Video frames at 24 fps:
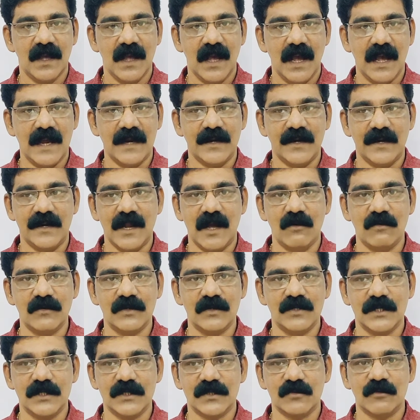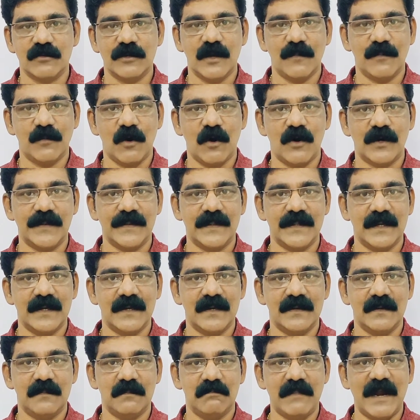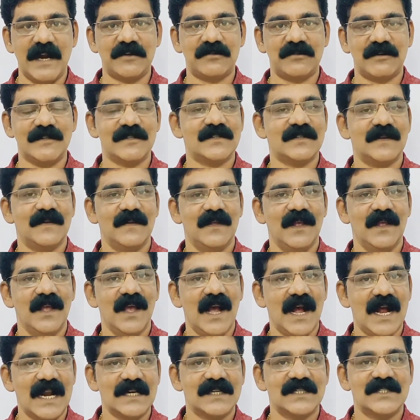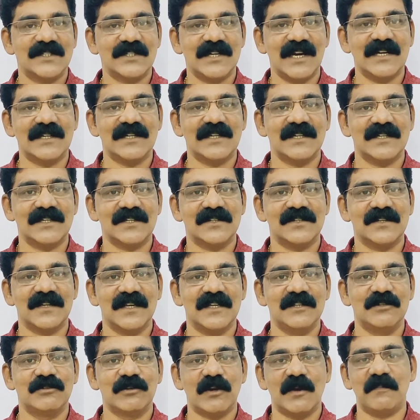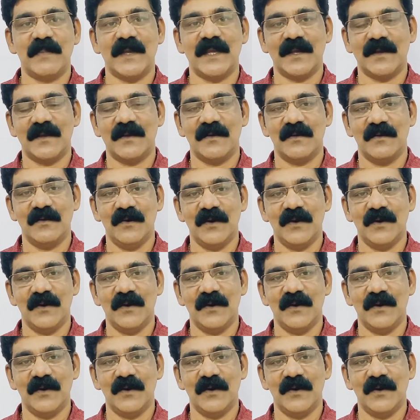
And now she stood up on the mattress and started jumping.